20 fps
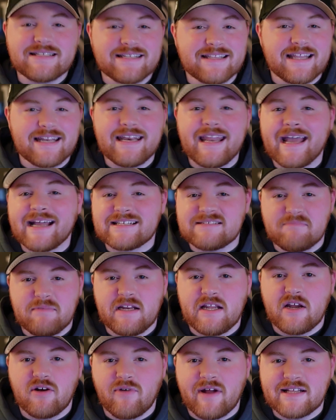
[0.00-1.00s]
to the next
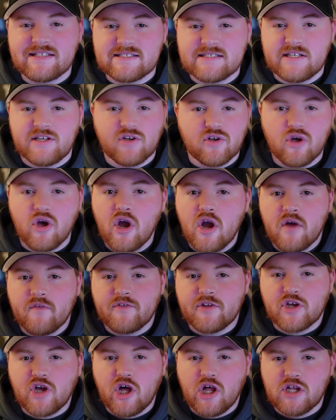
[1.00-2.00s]
media rights deal
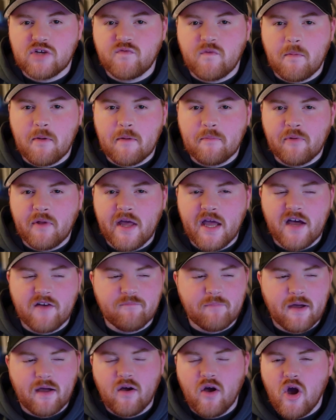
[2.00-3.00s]
for the college football
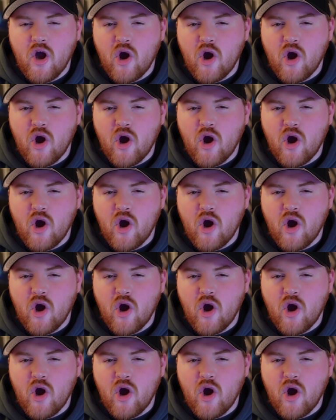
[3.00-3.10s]
playoff. But